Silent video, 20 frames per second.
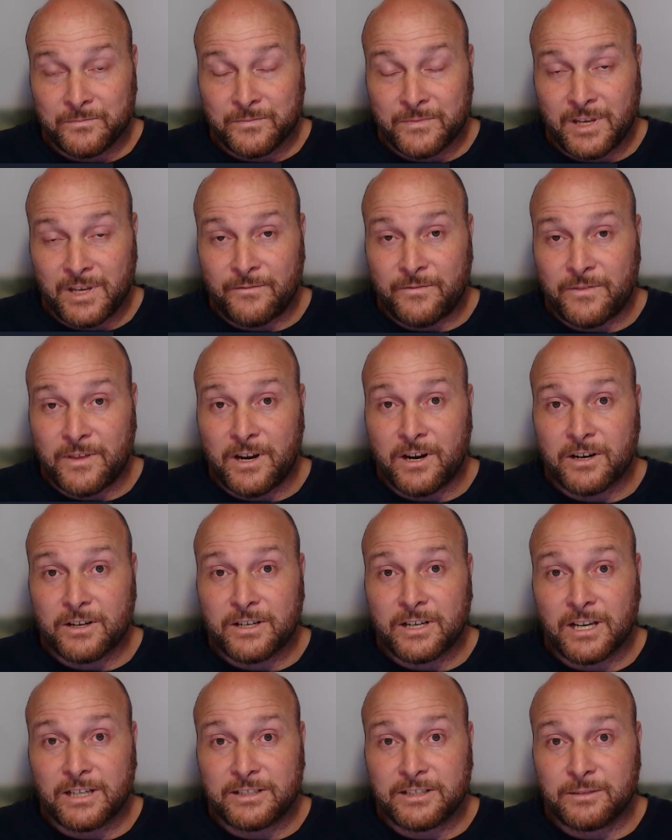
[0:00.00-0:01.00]
If they're
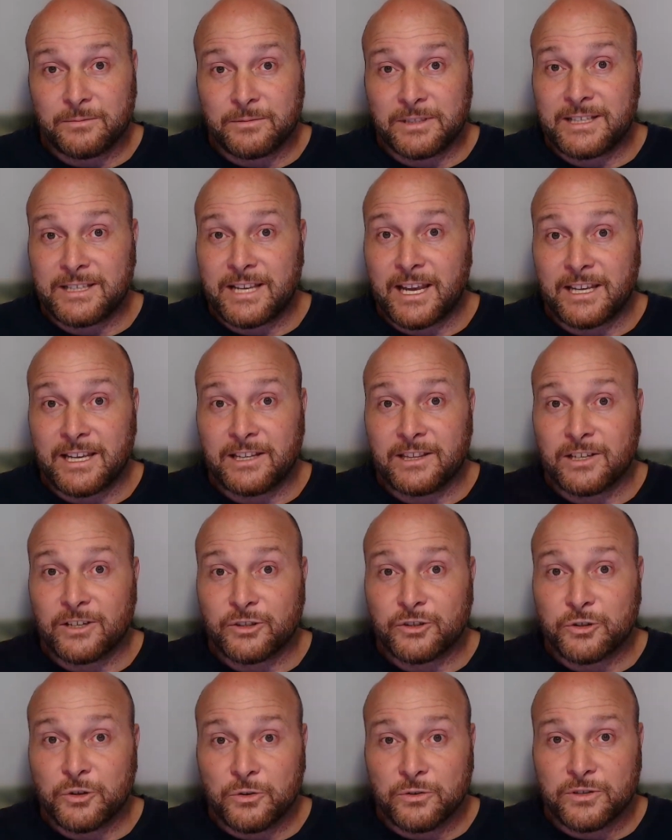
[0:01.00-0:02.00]
accustomed to taking their
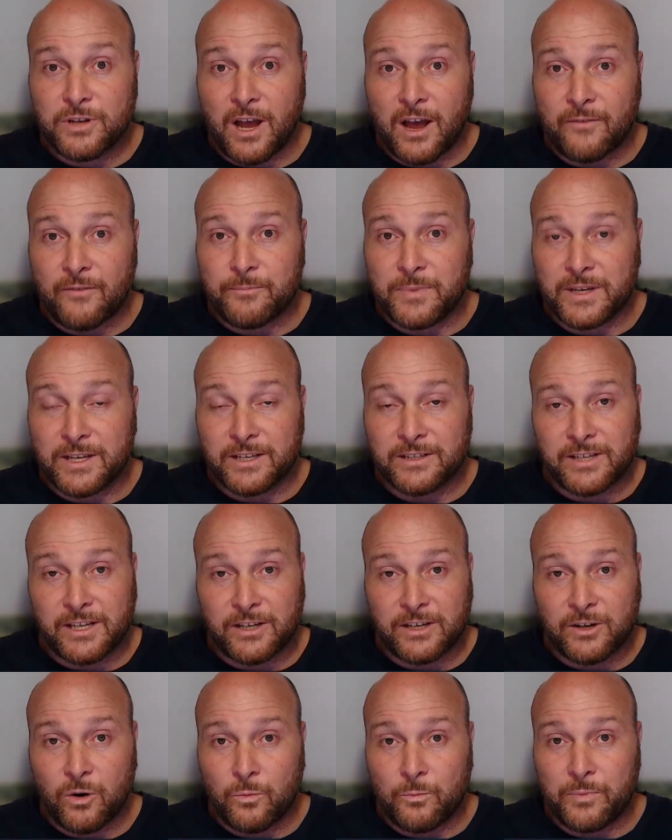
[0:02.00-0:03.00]
shoes off because they
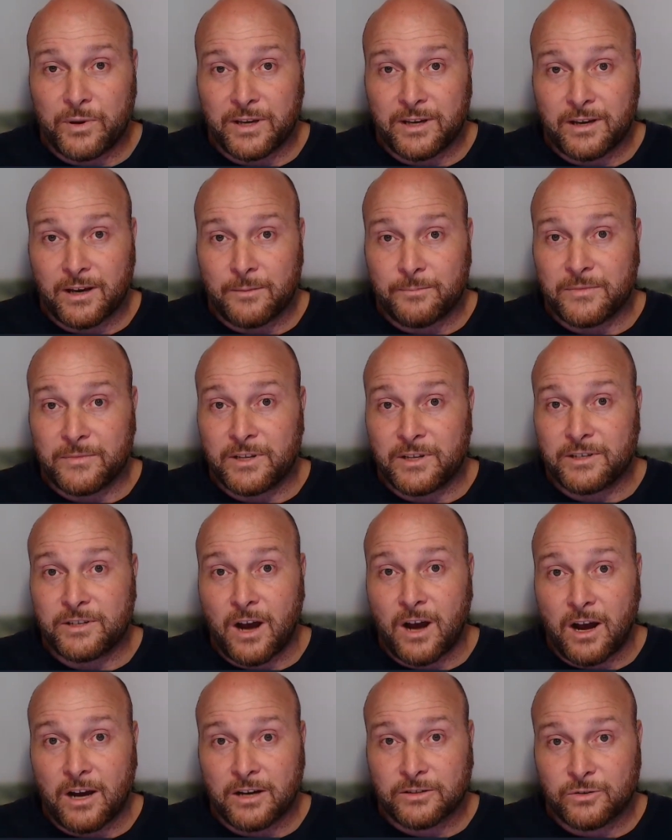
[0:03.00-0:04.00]
don't pick up the
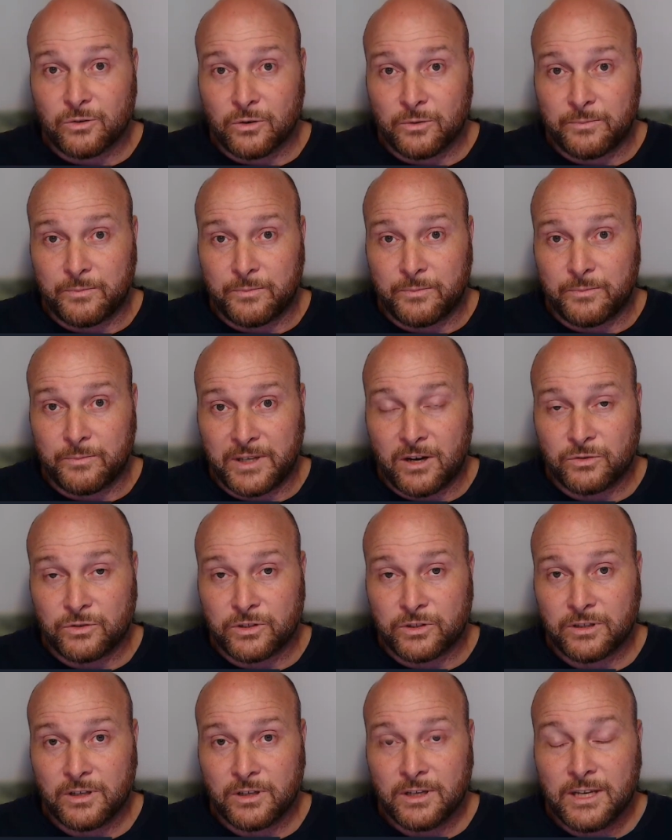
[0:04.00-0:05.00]
dog torpedoes,
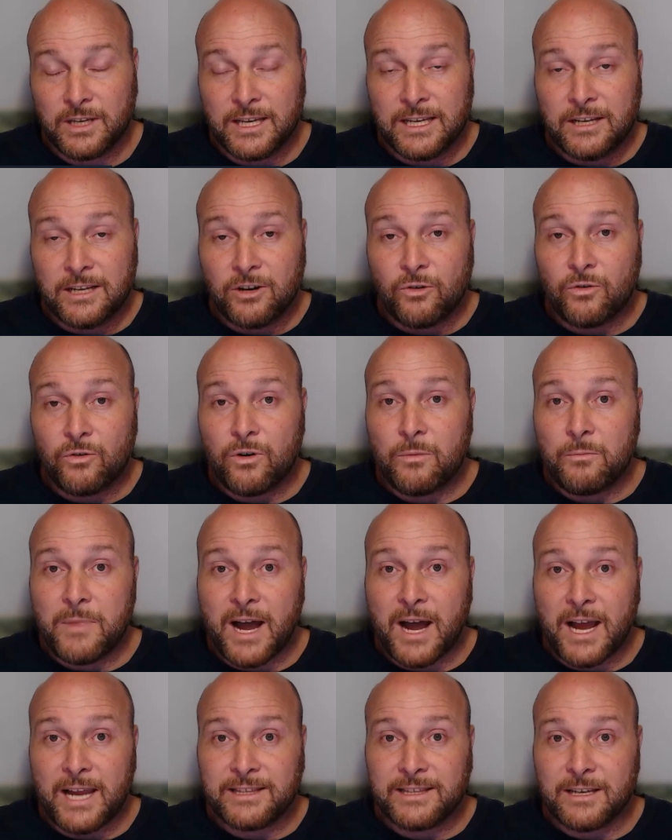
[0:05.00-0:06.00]

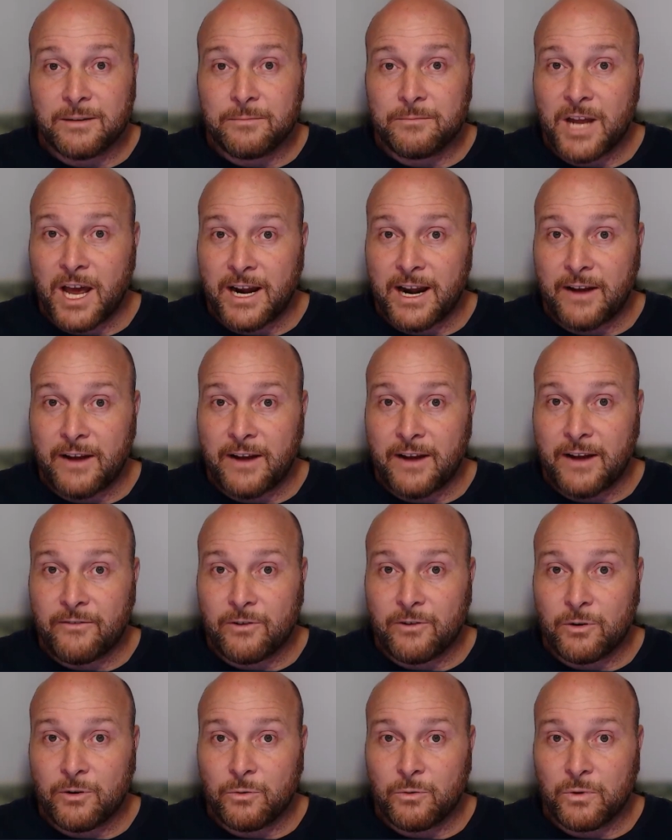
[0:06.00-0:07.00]
remind them not
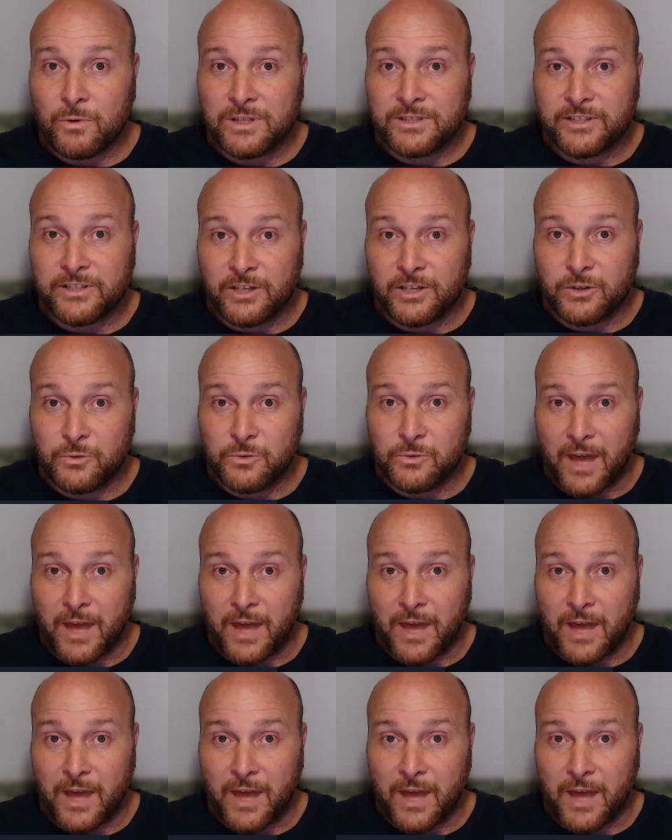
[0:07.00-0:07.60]
everyone's going to do that.